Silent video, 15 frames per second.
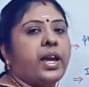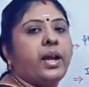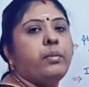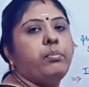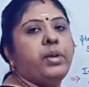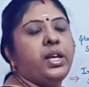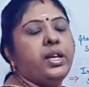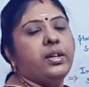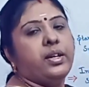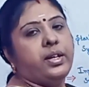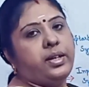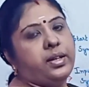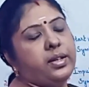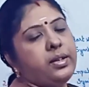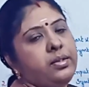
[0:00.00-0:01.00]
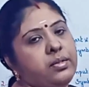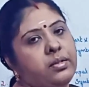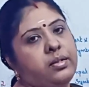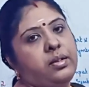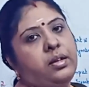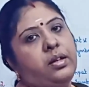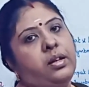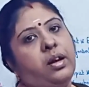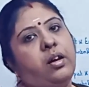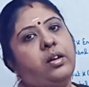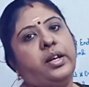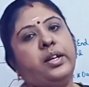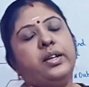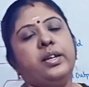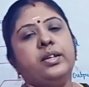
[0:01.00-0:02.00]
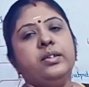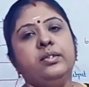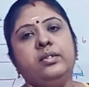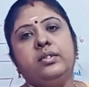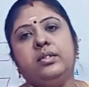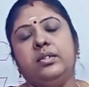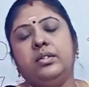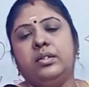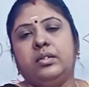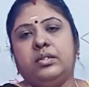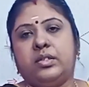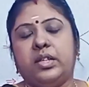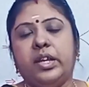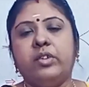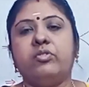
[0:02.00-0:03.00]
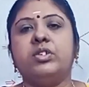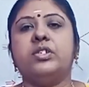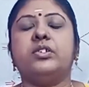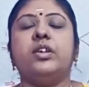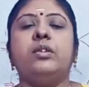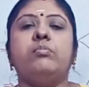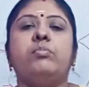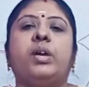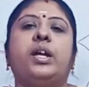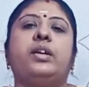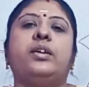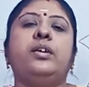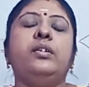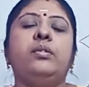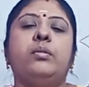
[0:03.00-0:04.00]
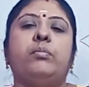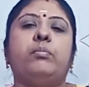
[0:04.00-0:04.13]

can be written in a sequential manner